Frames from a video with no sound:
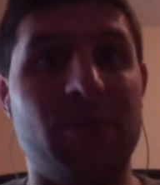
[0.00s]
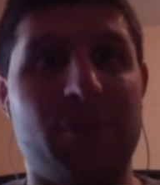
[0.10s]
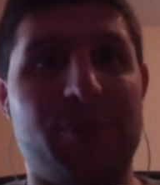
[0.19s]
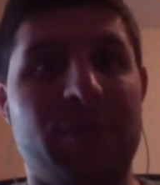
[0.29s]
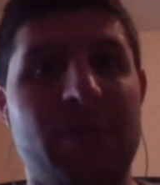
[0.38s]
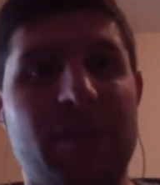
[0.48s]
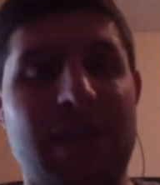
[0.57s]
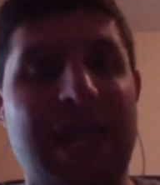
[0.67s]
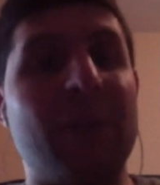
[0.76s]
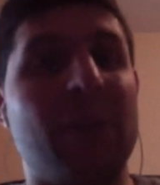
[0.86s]
pretty
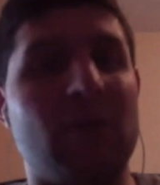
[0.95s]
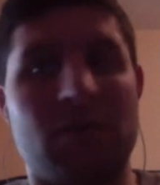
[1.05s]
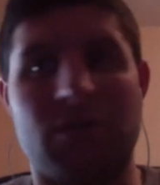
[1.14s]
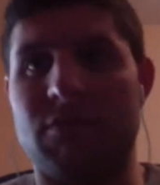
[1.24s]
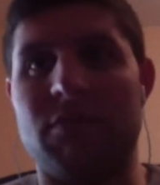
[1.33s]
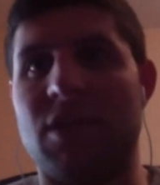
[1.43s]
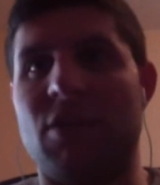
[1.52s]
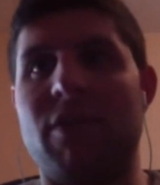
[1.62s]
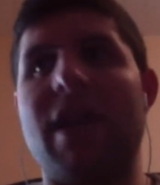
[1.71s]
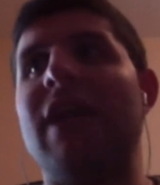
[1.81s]
able,
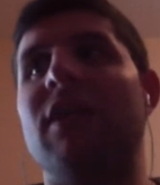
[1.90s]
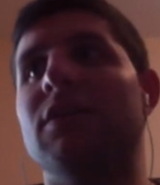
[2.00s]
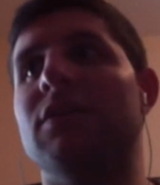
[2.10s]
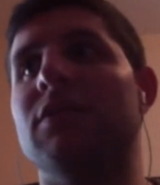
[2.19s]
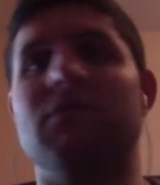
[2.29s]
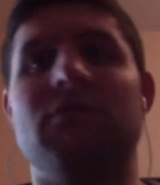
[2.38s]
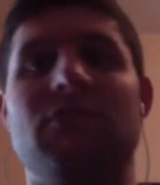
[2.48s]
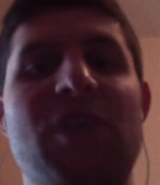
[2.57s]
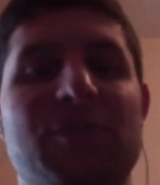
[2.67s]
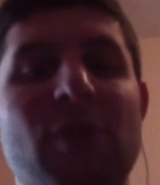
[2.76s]
ankle range
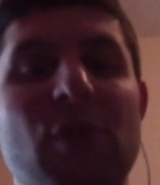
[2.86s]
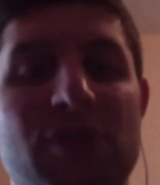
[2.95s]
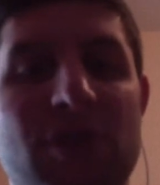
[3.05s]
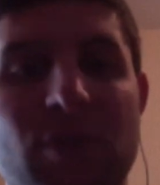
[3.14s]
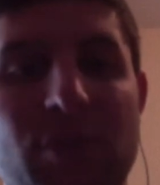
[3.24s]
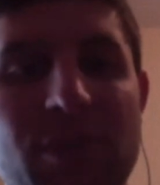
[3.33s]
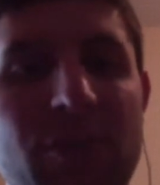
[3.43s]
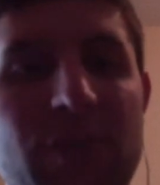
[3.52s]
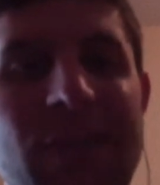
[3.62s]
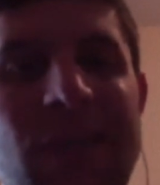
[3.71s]
of motion and
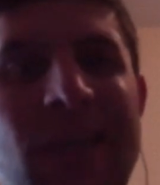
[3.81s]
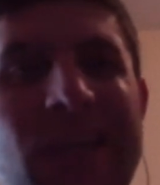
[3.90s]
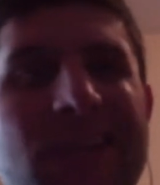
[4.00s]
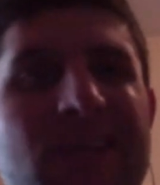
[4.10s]
mobility, does it